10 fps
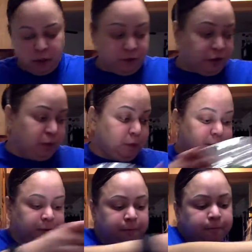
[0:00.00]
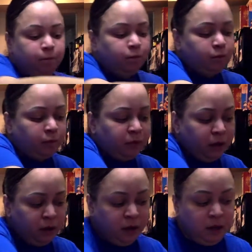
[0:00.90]
For tomorrow.
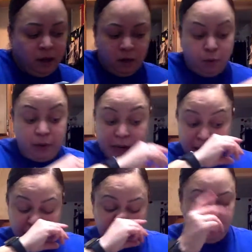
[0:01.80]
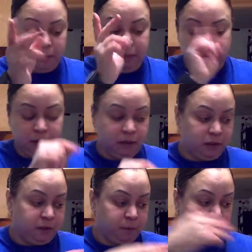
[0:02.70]
Without the lung,
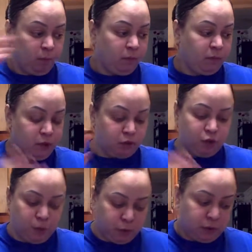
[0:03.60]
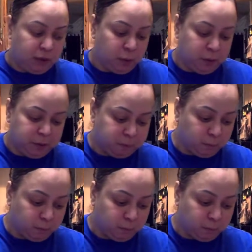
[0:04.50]
because there's no more liquid.